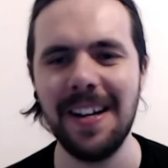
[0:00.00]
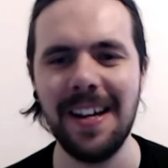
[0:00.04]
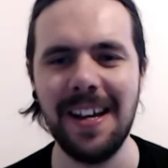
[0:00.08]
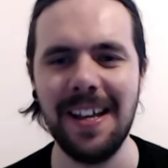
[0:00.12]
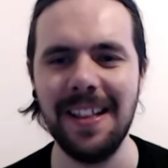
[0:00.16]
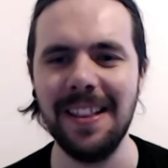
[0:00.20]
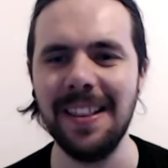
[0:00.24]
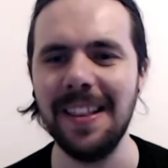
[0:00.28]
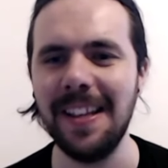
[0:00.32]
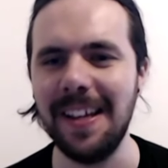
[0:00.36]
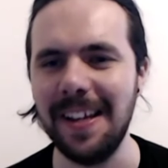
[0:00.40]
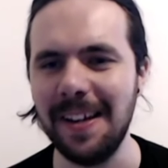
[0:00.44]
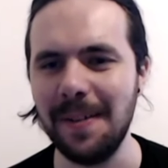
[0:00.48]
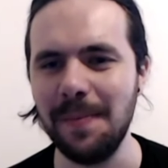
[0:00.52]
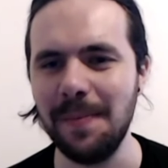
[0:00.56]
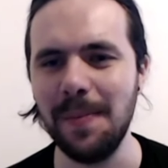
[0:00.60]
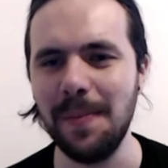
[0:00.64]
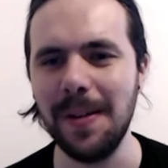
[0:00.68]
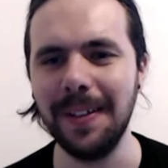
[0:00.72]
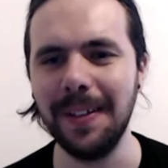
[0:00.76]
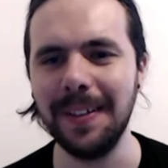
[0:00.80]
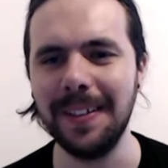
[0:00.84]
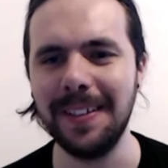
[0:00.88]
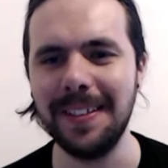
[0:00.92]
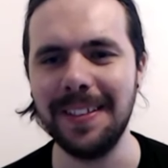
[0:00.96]
and Liam
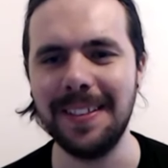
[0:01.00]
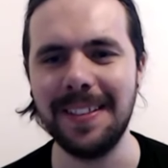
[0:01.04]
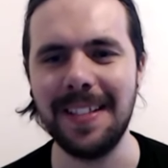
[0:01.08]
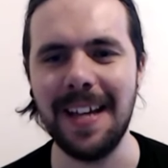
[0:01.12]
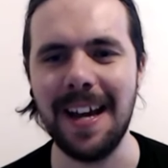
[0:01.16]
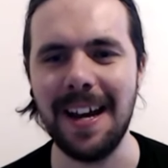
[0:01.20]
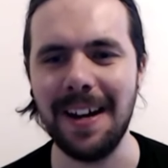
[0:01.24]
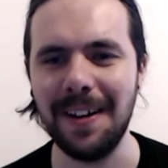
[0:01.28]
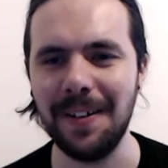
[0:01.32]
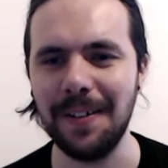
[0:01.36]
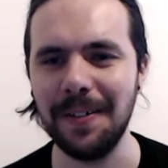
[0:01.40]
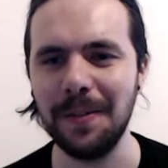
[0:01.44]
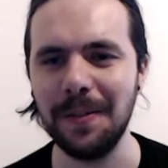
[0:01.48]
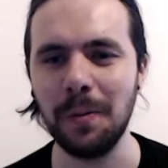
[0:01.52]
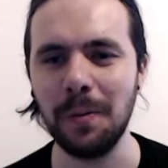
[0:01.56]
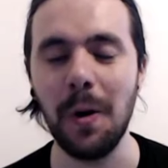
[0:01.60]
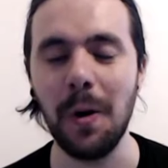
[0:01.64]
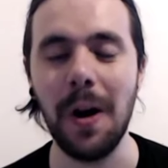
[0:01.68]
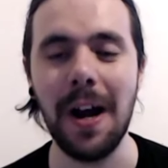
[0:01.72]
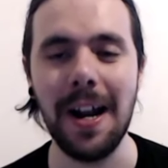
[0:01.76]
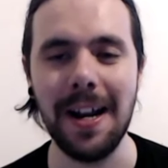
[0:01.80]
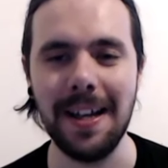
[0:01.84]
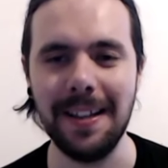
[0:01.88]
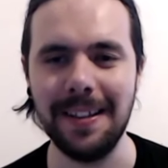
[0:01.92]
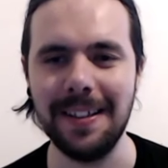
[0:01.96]
Miller's tackle
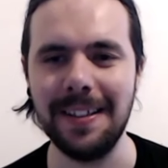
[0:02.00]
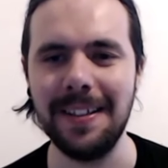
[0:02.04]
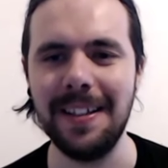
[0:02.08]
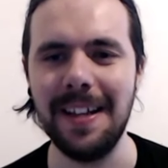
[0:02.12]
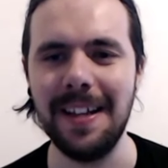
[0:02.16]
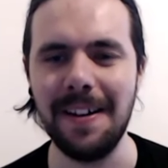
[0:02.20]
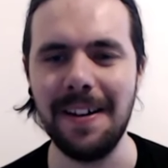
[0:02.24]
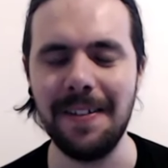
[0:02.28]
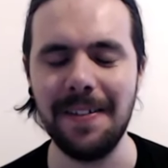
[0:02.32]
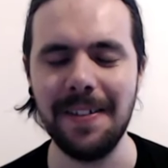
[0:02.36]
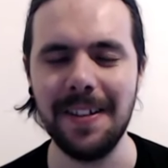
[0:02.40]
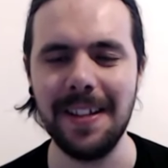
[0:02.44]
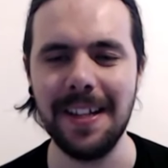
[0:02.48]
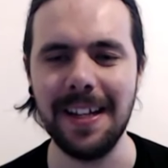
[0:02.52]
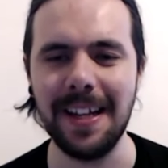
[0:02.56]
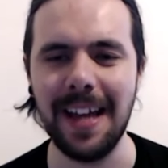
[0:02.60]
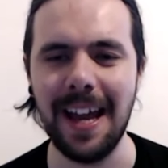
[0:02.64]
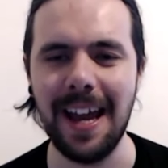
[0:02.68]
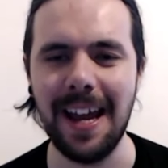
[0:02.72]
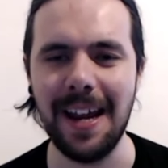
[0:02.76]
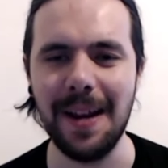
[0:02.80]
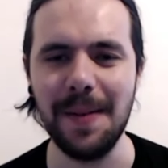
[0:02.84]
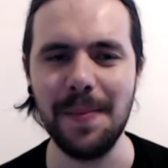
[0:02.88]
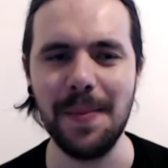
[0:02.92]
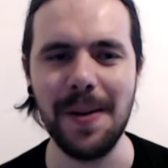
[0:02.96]
right at the death of the
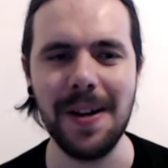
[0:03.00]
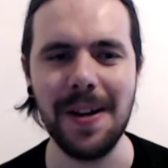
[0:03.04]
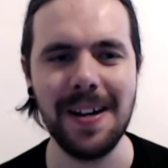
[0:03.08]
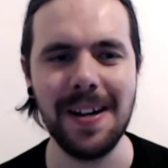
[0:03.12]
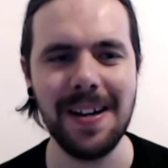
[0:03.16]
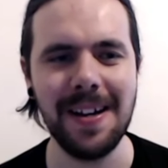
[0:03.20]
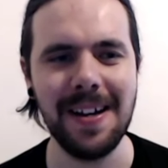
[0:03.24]
game.